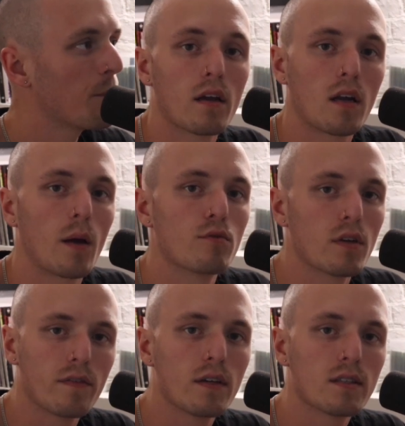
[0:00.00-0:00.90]
And I
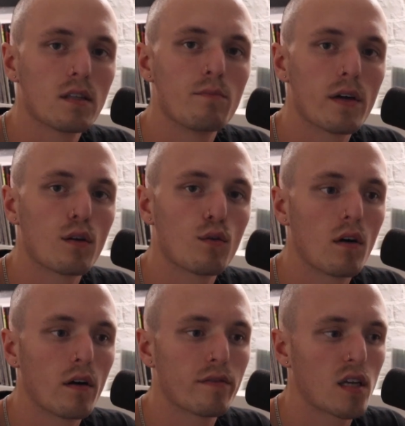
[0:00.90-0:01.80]
believe he's in the
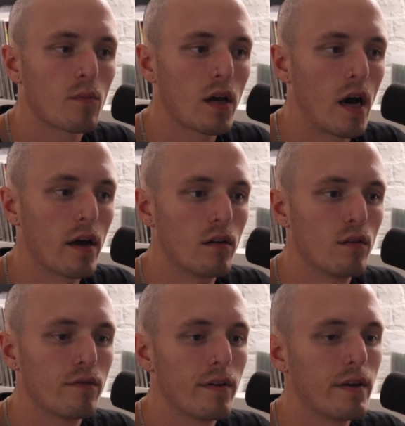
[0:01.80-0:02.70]
middle of some kind
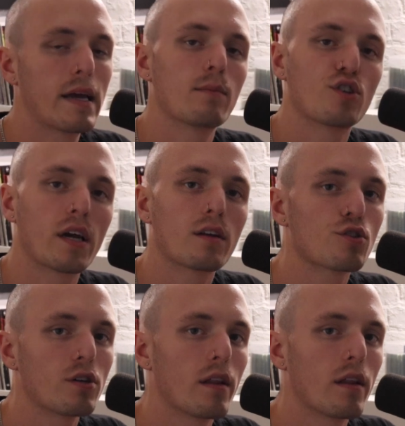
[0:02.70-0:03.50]
of name change.